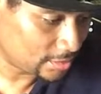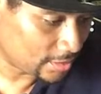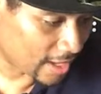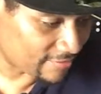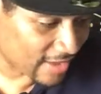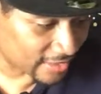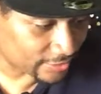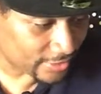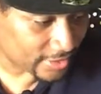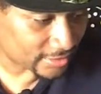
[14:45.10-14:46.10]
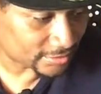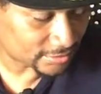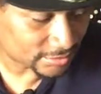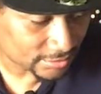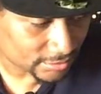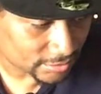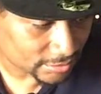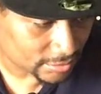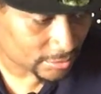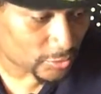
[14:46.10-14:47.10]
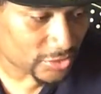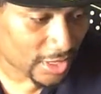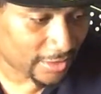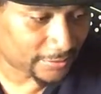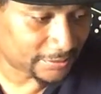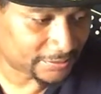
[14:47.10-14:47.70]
Hi Valerie, what's up?